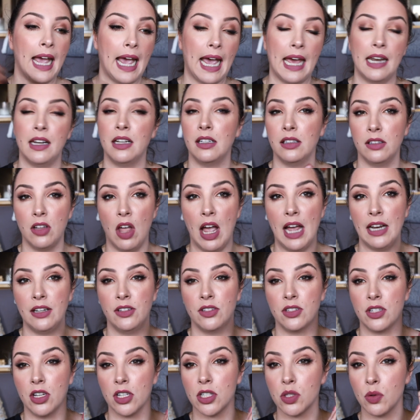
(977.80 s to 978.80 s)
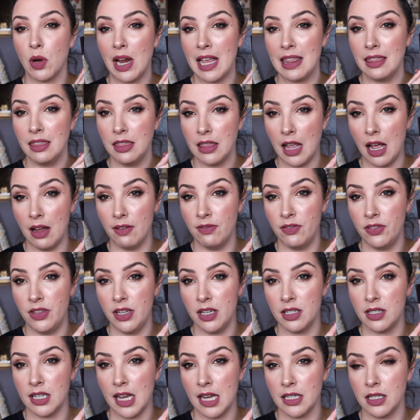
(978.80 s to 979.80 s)
and lightens it. So I love
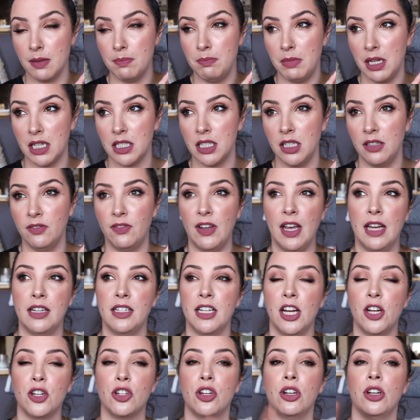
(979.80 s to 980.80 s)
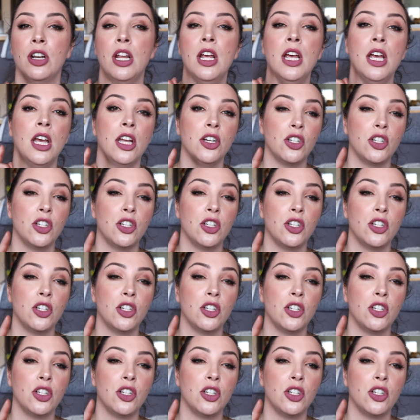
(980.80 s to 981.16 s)
this as a mixing foundation